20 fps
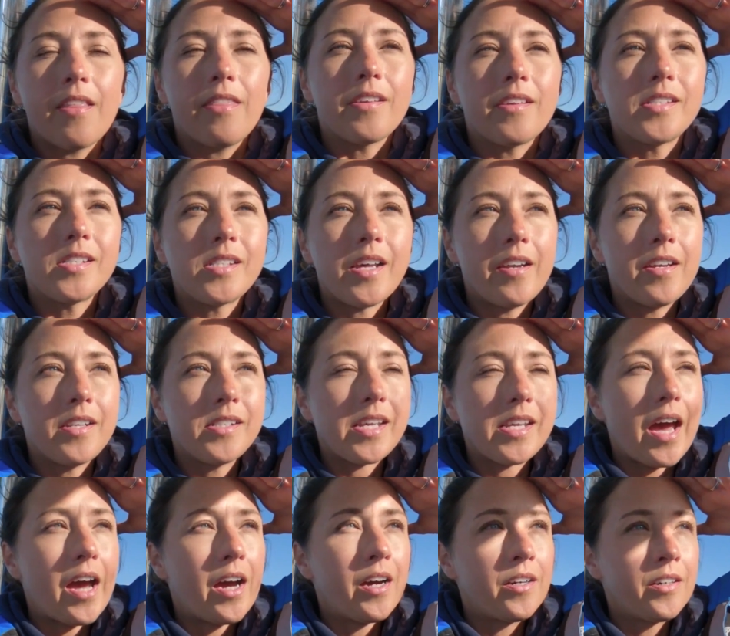The sun is
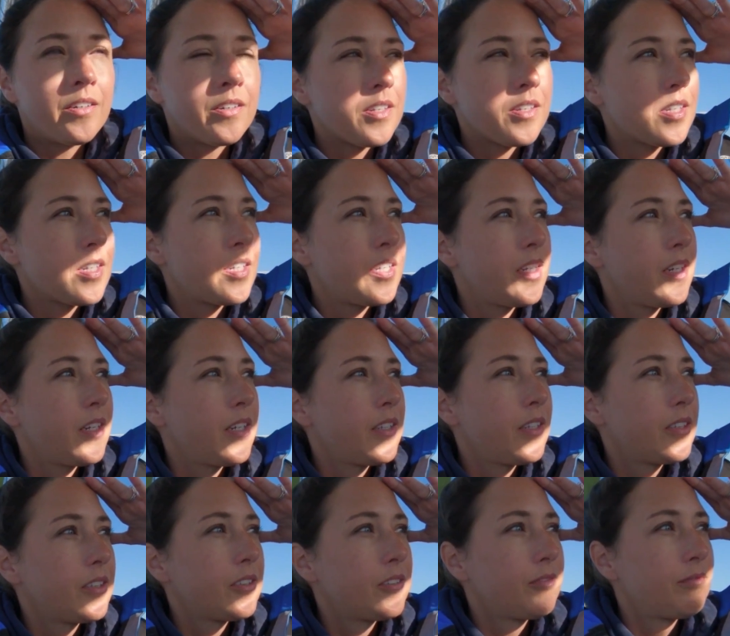out
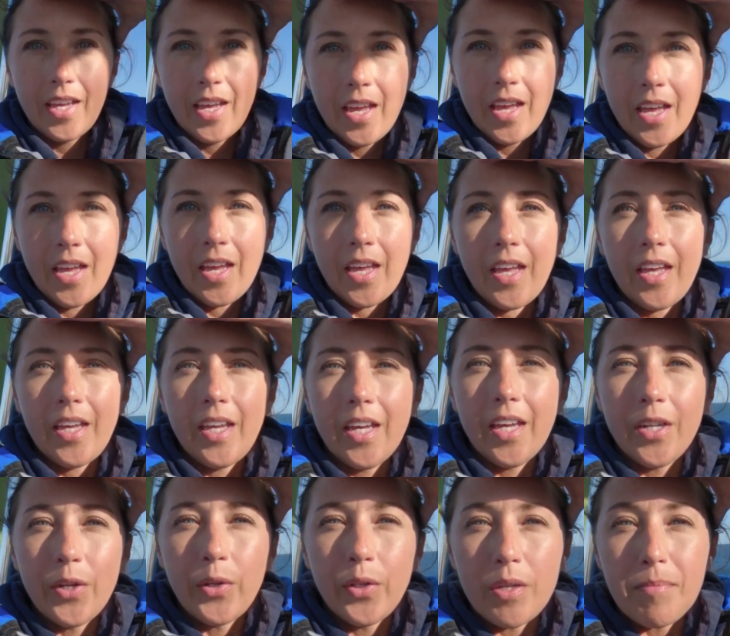
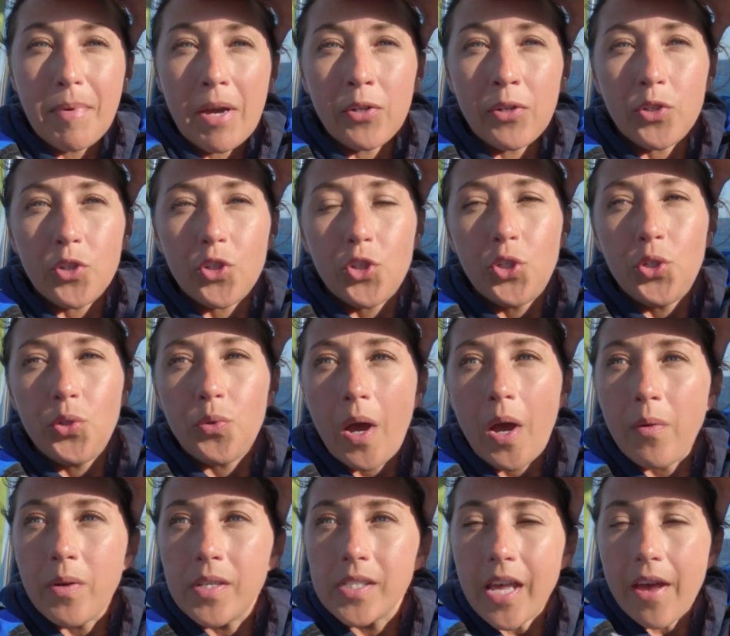and only about 2
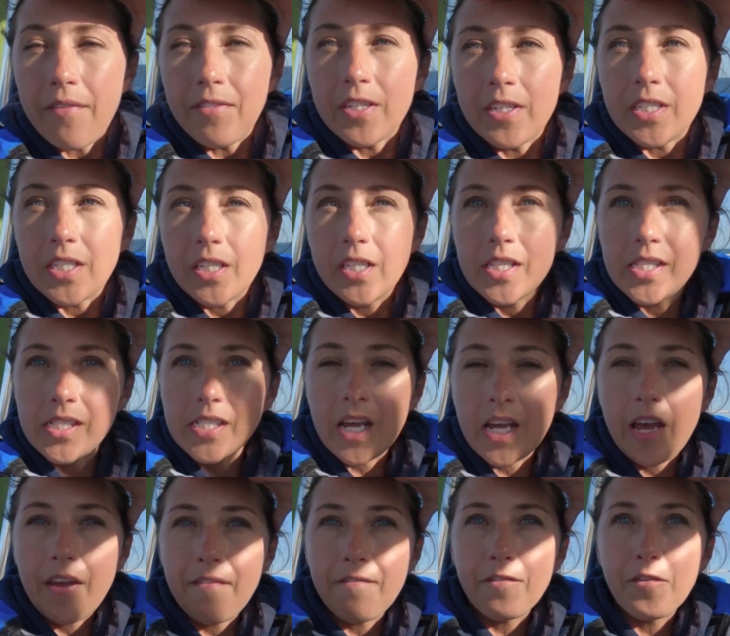hours left until it's
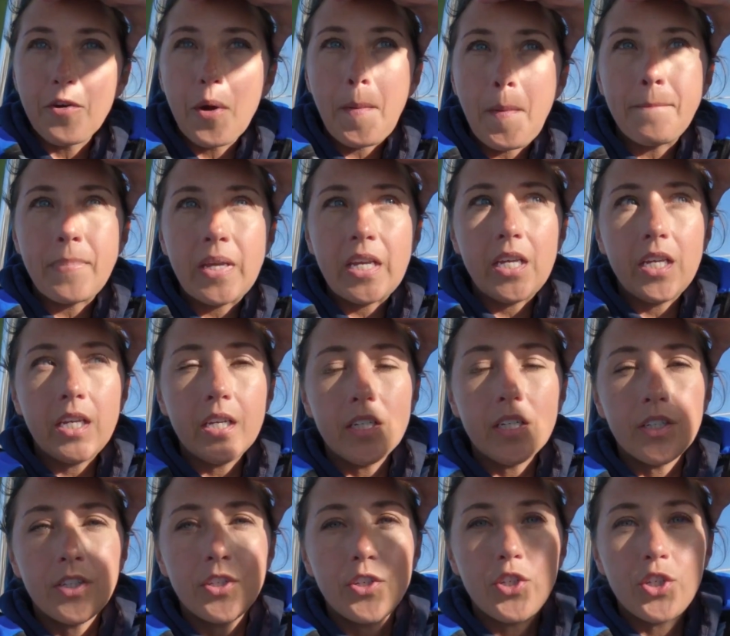time for me
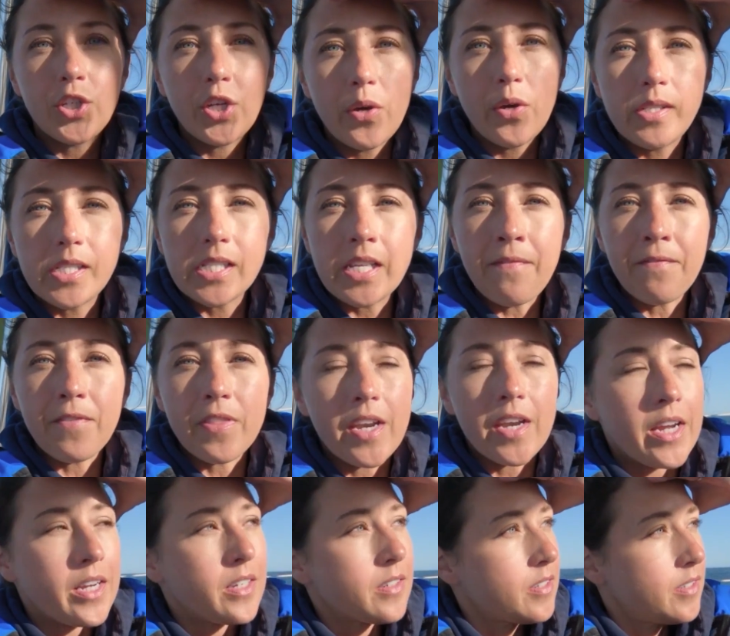to go to sleep for the
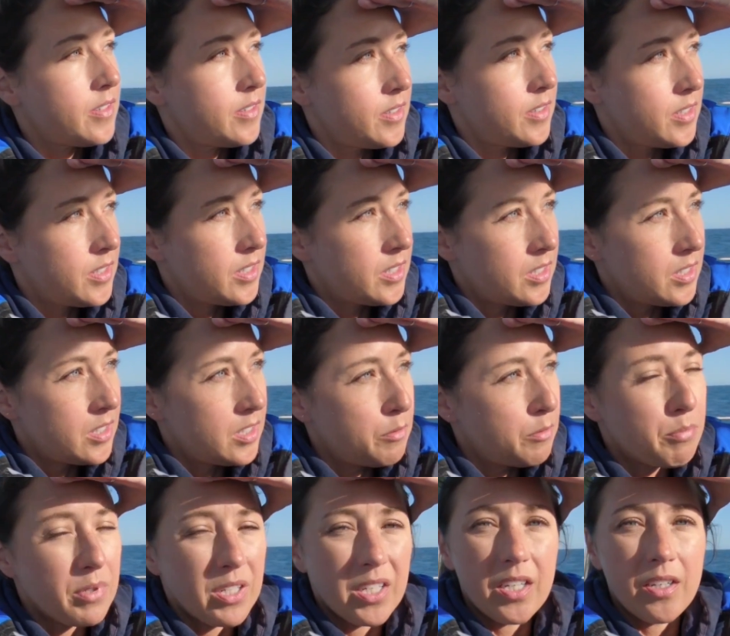night.
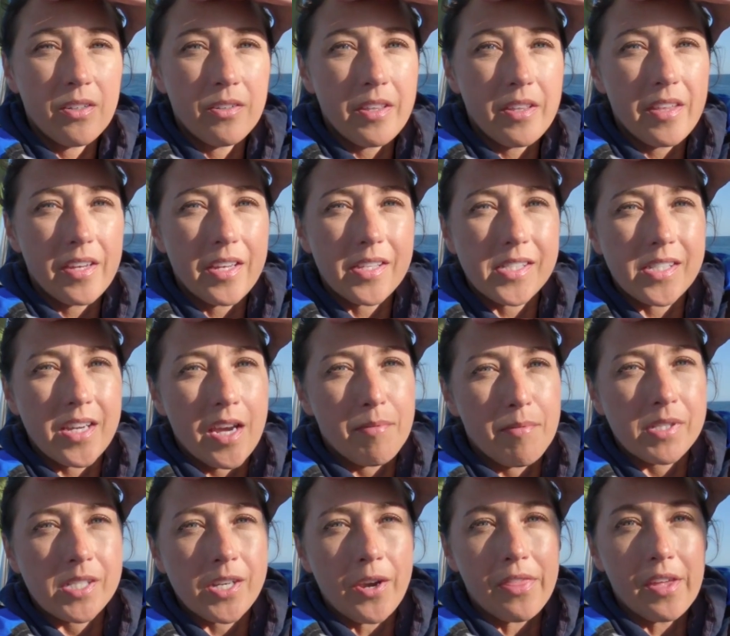But now I think it's time
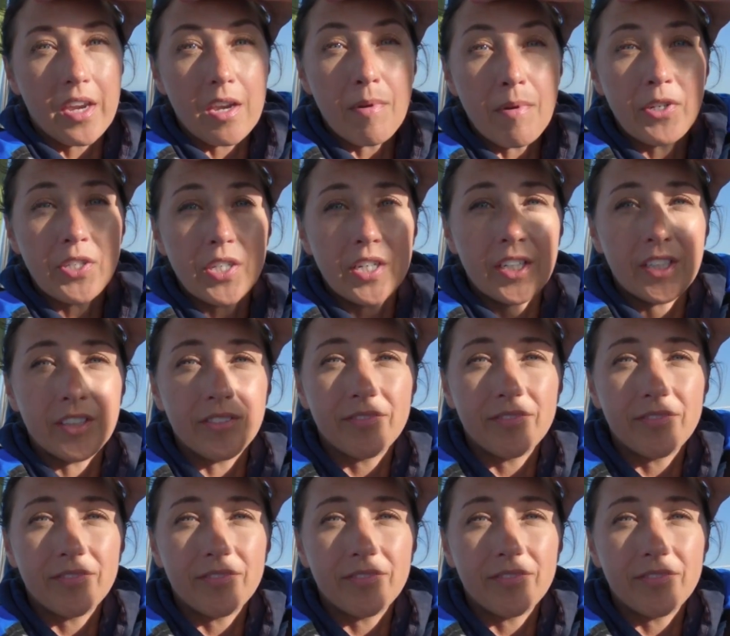to start thinking about dinner.